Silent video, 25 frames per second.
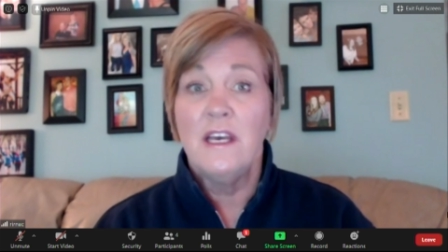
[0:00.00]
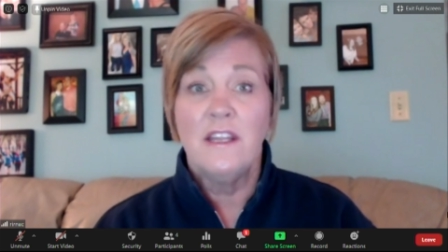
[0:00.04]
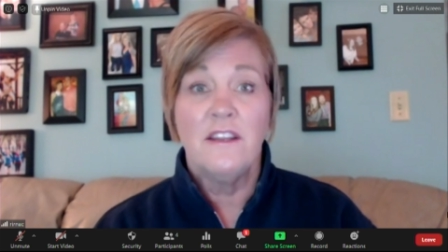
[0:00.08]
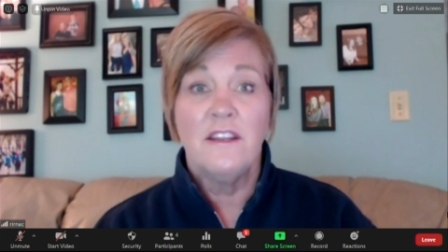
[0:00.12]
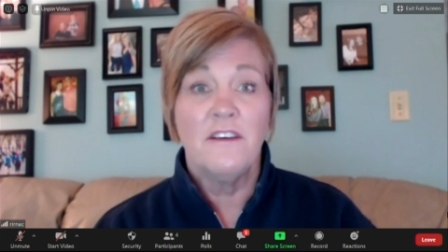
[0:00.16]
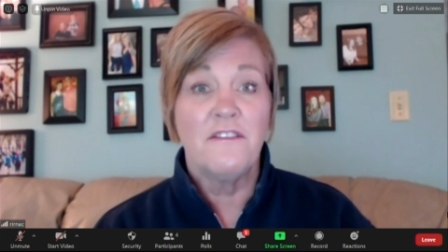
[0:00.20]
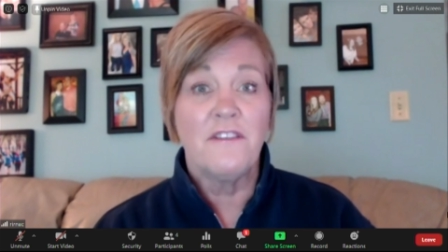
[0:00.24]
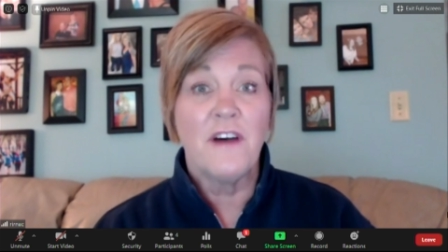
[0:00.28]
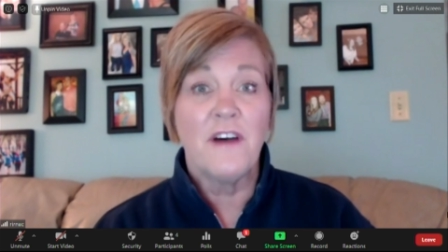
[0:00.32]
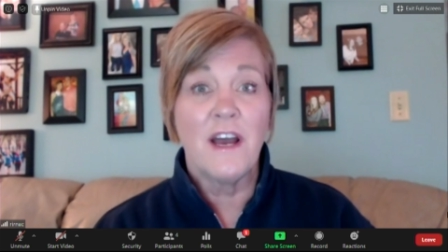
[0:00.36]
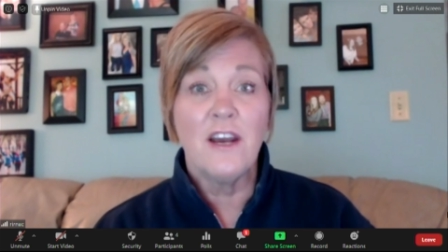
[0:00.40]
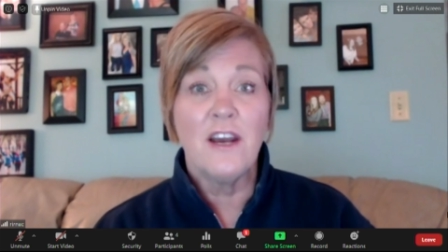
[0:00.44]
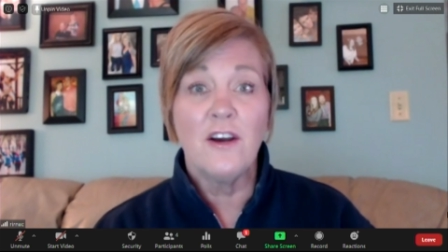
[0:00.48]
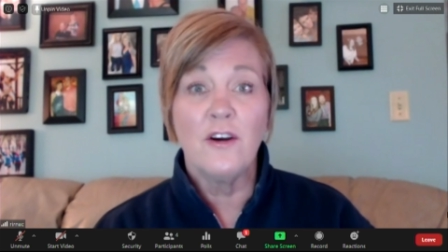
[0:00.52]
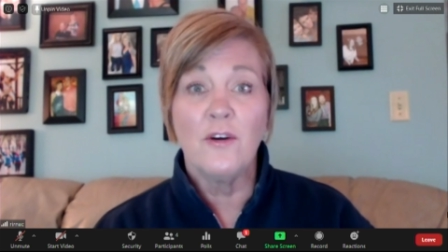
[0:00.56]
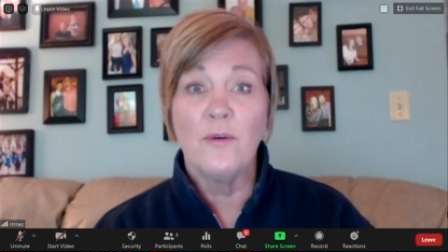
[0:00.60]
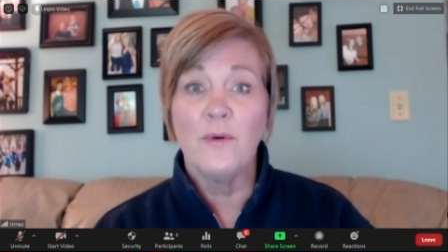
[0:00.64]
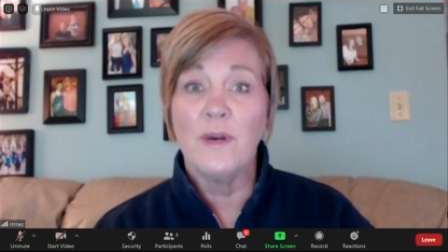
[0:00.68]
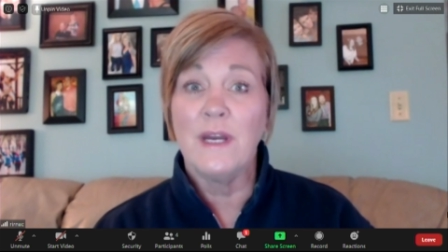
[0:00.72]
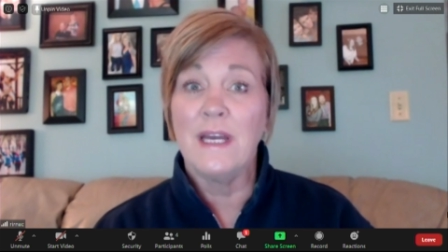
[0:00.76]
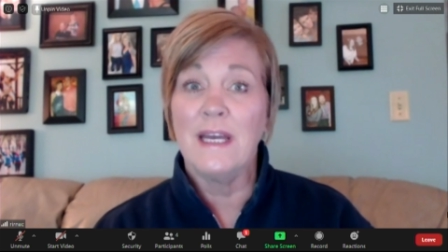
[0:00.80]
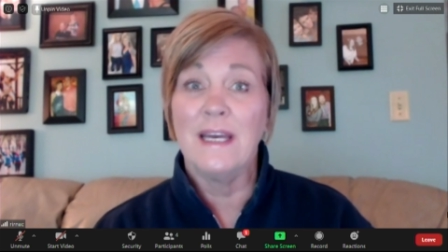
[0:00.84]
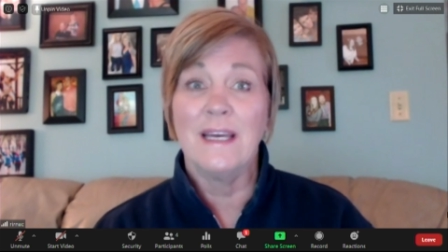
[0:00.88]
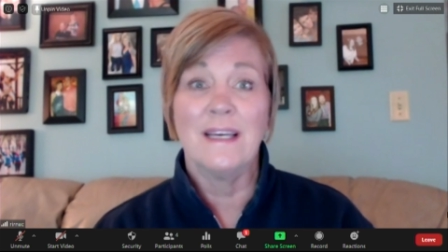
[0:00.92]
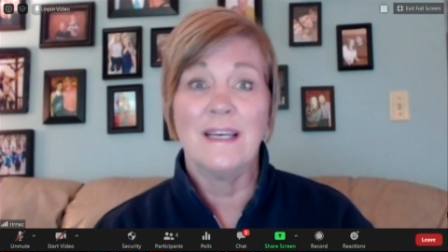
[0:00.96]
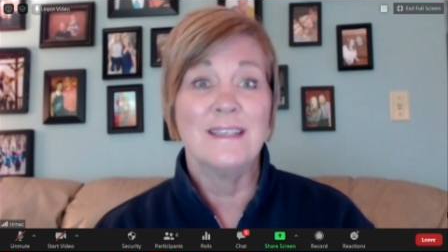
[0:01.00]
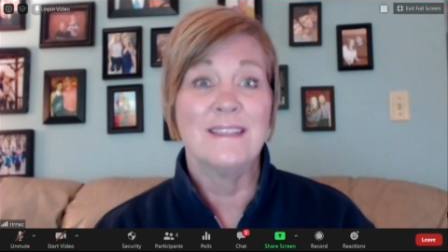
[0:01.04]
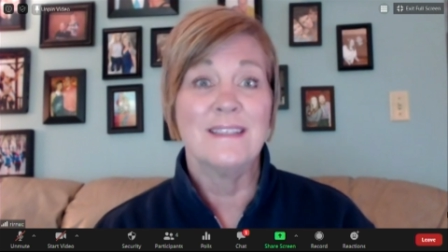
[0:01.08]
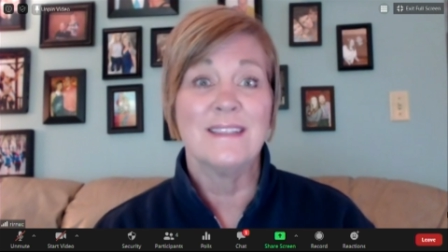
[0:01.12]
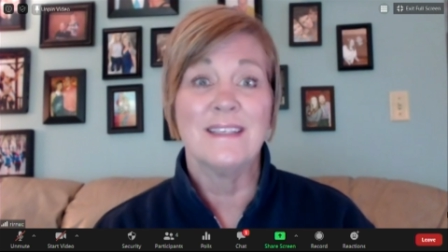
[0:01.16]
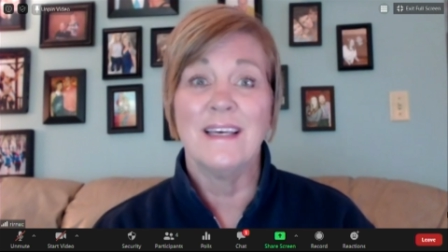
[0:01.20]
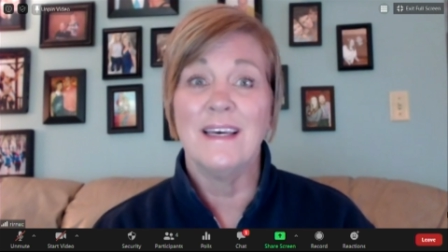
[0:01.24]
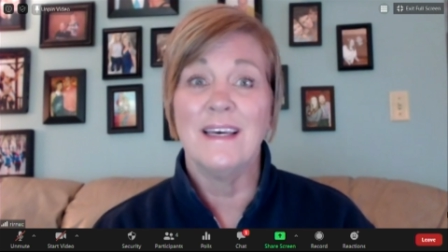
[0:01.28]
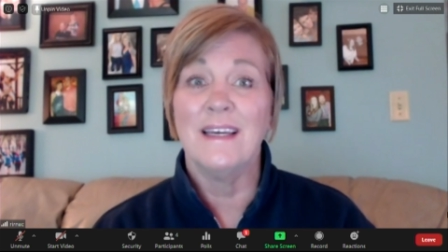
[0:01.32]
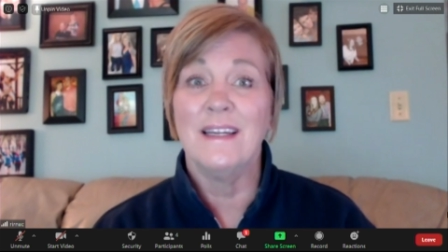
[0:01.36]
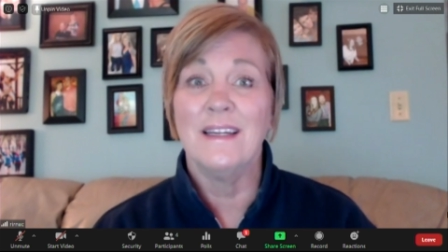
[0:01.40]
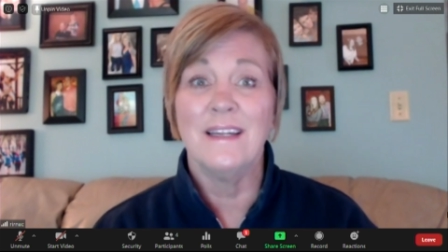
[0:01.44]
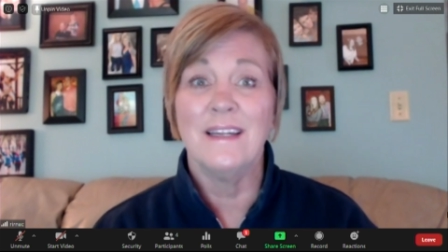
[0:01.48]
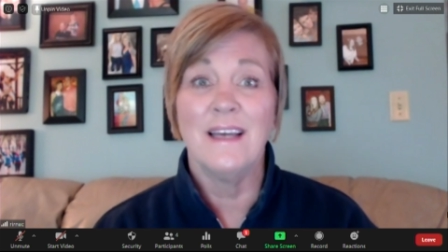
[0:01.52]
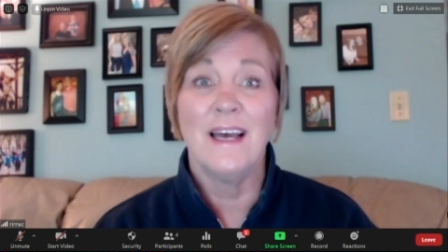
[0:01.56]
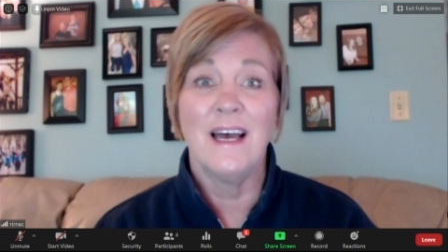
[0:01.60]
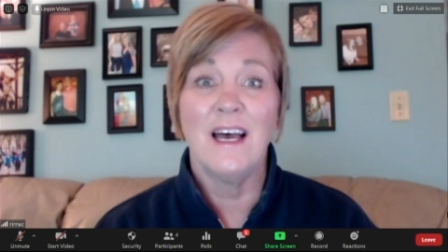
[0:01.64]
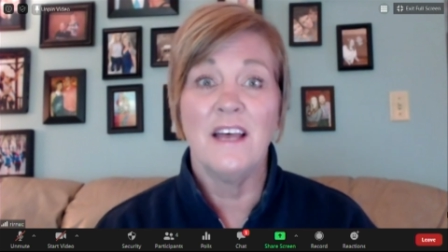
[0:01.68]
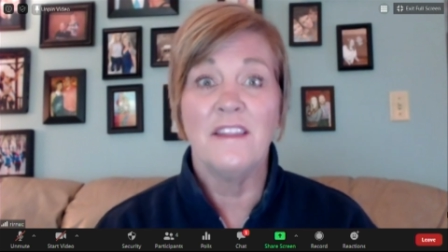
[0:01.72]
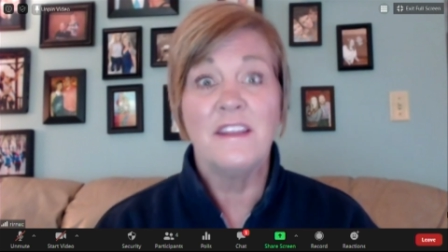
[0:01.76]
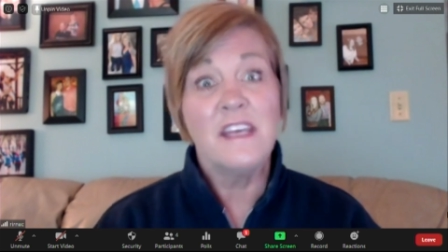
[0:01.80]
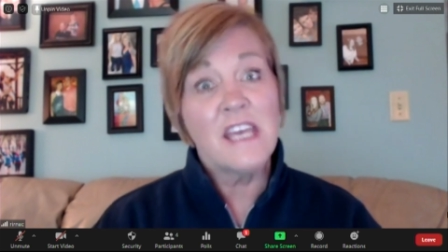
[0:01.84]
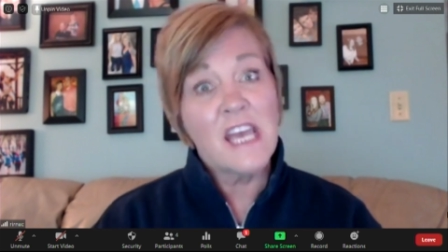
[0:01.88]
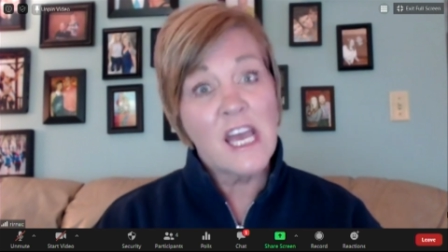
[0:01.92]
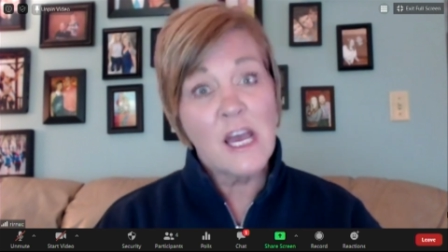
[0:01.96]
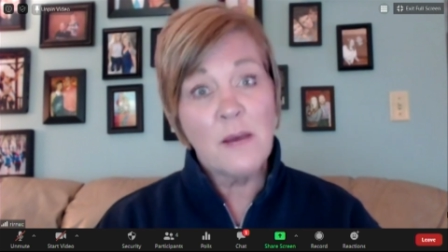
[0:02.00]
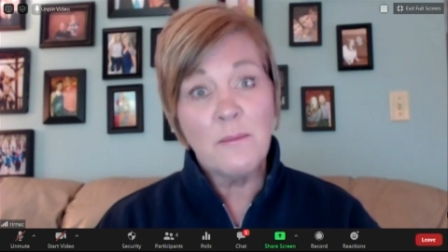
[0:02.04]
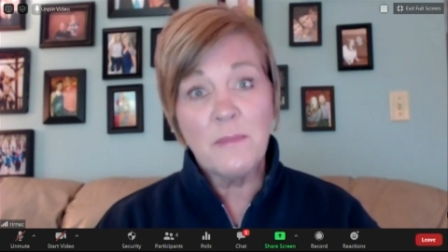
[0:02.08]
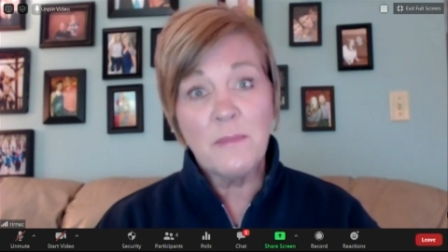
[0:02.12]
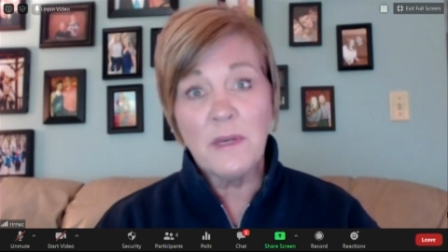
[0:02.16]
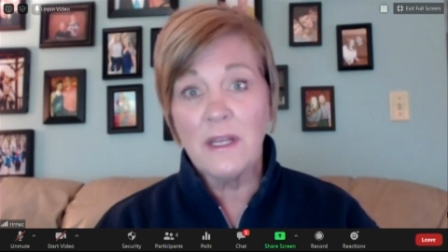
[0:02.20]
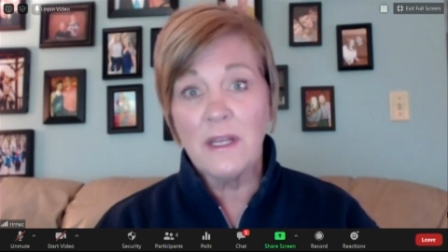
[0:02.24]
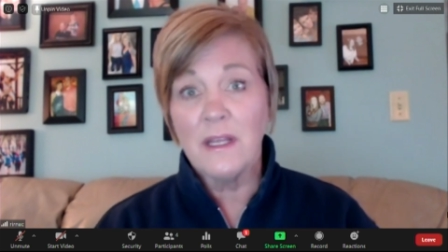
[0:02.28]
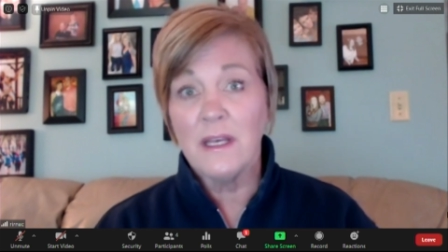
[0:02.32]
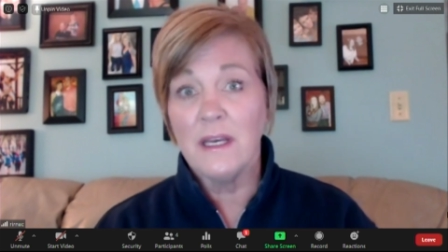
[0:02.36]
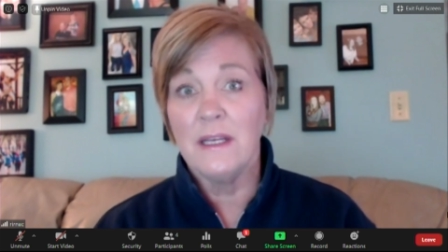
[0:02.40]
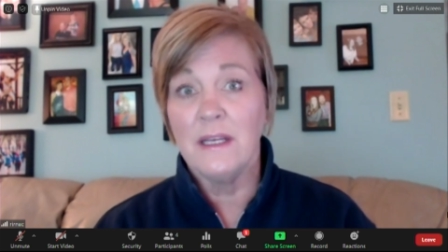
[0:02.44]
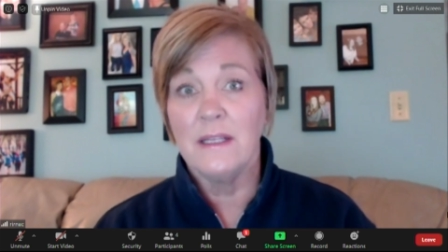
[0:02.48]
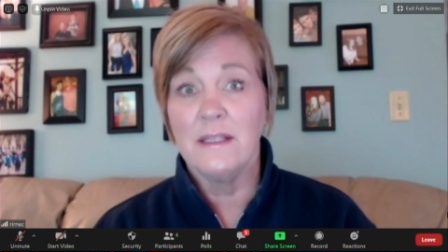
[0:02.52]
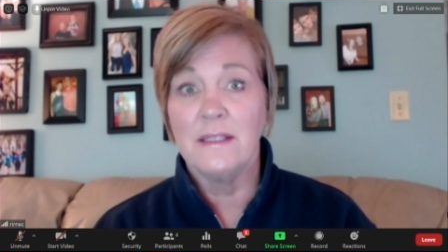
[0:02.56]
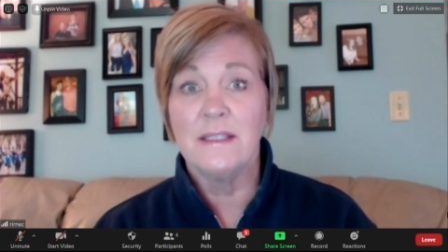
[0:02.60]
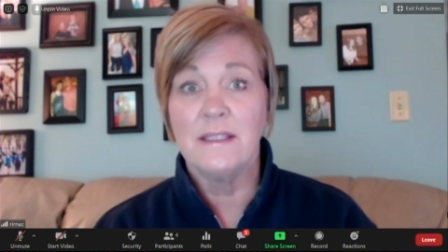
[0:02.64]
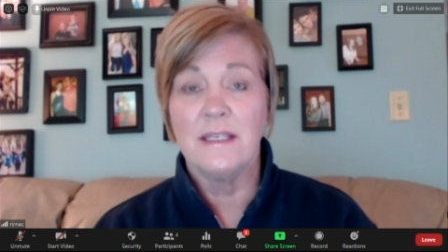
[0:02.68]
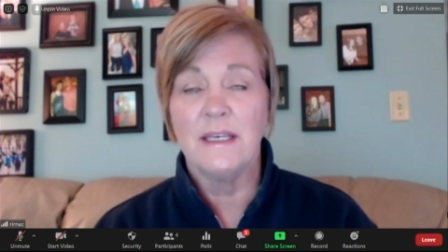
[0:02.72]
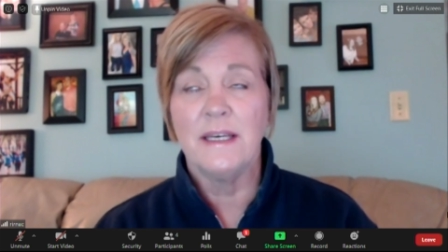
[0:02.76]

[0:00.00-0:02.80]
the fire rigs and uh, the ambulance.